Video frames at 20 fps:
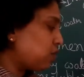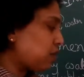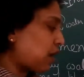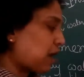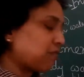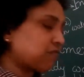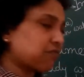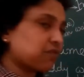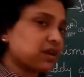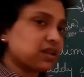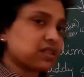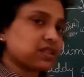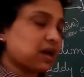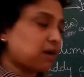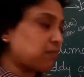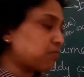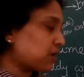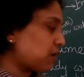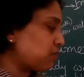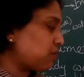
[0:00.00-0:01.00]
after
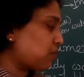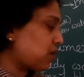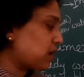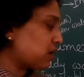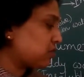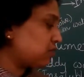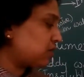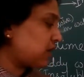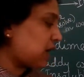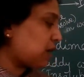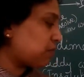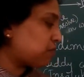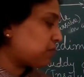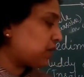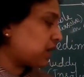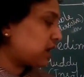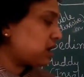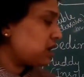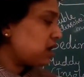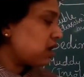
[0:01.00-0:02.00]
some time what will
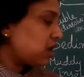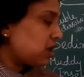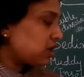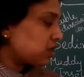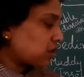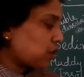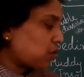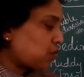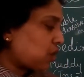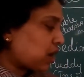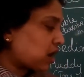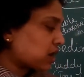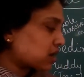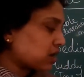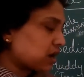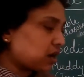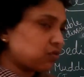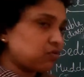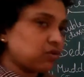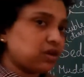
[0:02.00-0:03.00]
happen? The
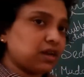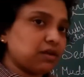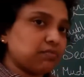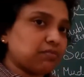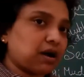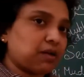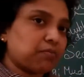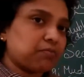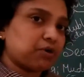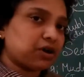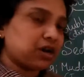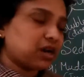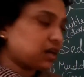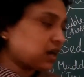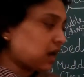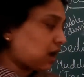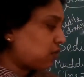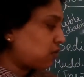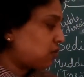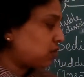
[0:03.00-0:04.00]
water will evaporate
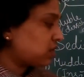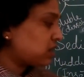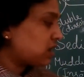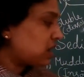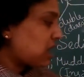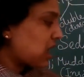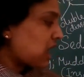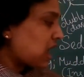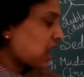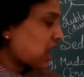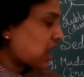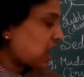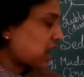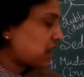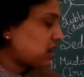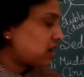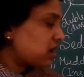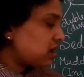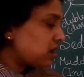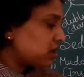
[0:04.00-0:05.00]
out
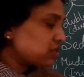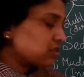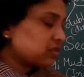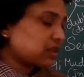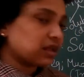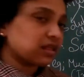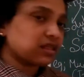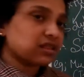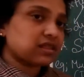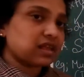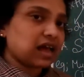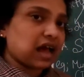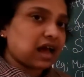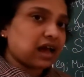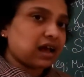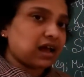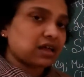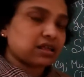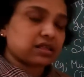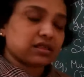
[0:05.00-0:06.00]
and the
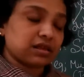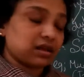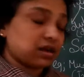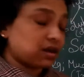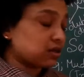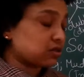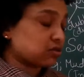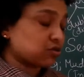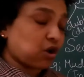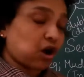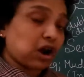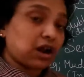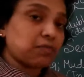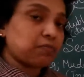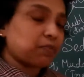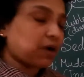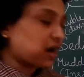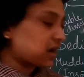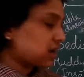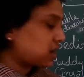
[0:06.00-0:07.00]
salt
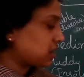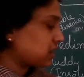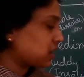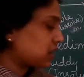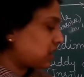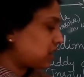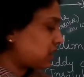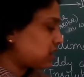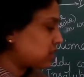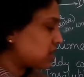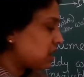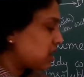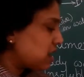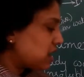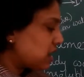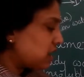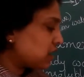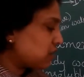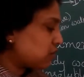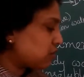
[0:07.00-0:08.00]
particles,
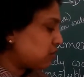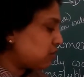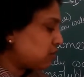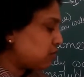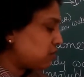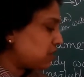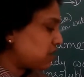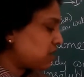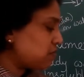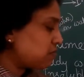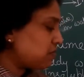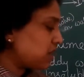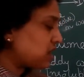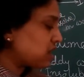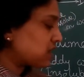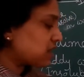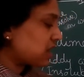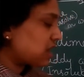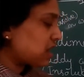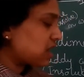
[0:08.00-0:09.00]
it will be
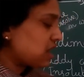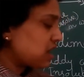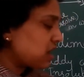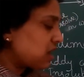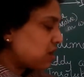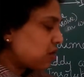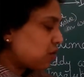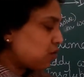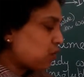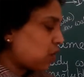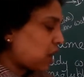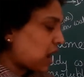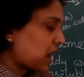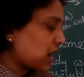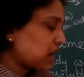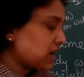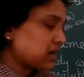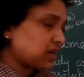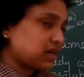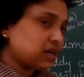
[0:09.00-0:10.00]
make a
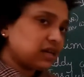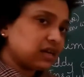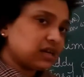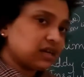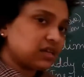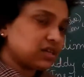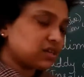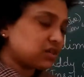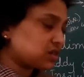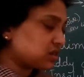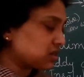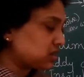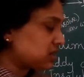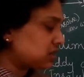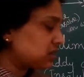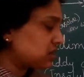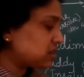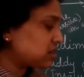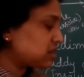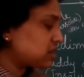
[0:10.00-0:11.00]
white
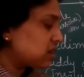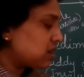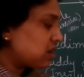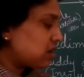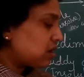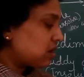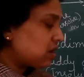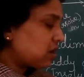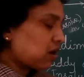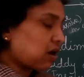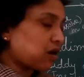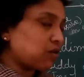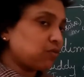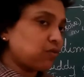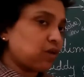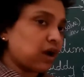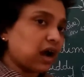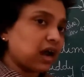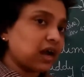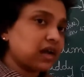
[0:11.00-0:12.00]
crystals or
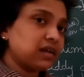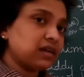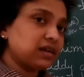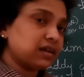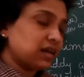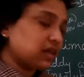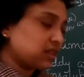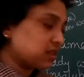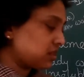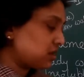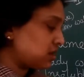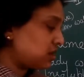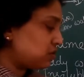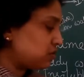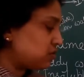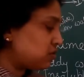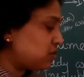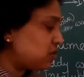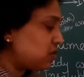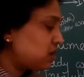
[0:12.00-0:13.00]
white
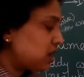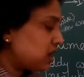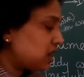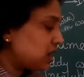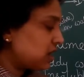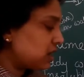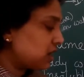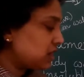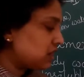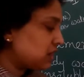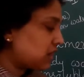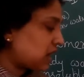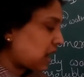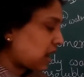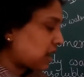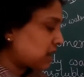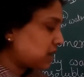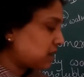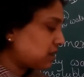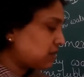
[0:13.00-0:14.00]
residue in
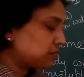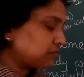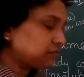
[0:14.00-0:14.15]
that